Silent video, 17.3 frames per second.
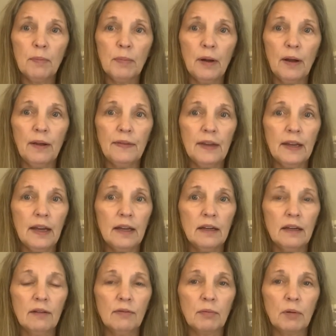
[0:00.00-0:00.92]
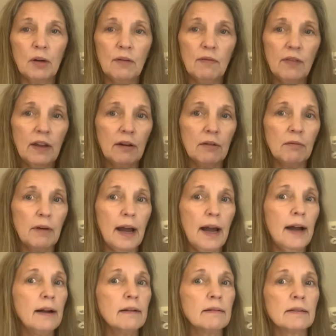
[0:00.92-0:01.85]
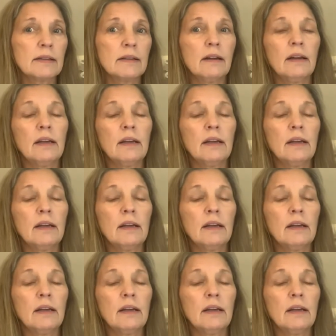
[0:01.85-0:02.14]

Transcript: on the end of one of their racks, not